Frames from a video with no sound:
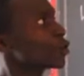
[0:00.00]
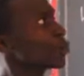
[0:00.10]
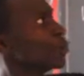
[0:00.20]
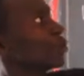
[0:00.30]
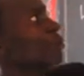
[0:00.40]

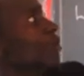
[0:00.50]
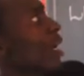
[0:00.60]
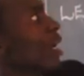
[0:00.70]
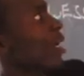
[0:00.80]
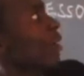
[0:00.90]
to
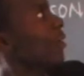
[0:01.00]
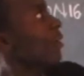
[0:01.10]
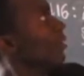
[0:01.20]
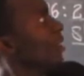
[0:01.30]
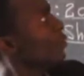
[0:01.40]

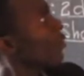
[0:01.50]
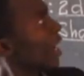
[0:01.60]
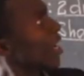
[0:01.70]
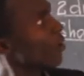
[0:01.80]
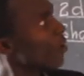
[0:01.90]
the
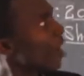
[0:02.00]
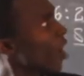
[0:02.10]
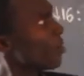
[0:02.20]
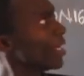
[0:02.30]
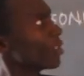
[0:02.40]
triangle.
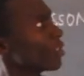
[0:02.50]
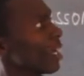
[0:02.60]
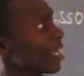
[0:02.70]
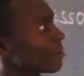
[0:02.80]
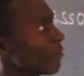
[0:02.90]
How many
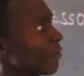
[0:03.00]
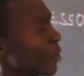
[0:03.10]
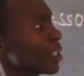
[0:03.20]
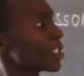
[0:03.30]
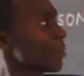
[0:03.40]
lines of
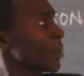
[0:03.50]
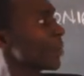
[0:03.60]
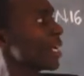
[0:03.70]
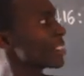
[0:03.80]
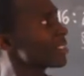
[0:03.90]
folding
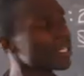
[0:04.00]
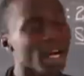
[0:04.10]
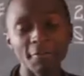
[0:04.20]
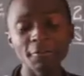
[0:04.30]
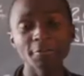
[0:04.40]
symmetry does it
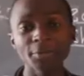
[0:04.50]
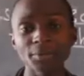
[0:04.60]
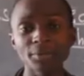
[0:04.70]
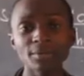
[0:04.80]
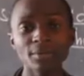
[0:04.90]

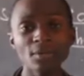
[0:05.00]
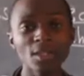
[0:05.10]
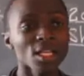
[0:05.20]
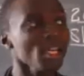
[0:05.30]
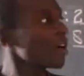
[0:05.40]
have?
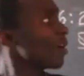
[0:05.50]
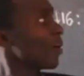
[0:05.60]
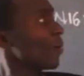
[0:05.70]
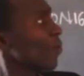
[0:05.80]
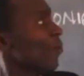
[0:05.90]

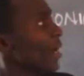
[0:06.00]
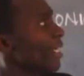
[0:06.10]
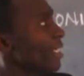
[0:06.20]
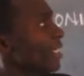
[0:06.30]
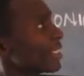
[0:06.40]

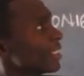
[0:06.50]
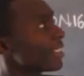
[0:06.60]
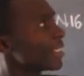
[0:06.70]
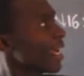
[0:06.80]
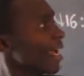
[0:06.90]
When it
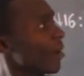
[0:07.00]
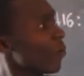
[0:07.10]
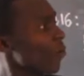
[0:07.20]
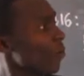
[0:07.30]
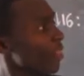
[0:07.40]
is,
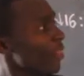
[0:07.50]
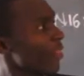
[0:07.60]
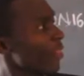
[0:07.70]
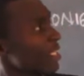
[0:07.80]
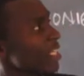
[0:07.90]

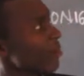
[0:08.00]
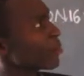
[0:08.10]
there are some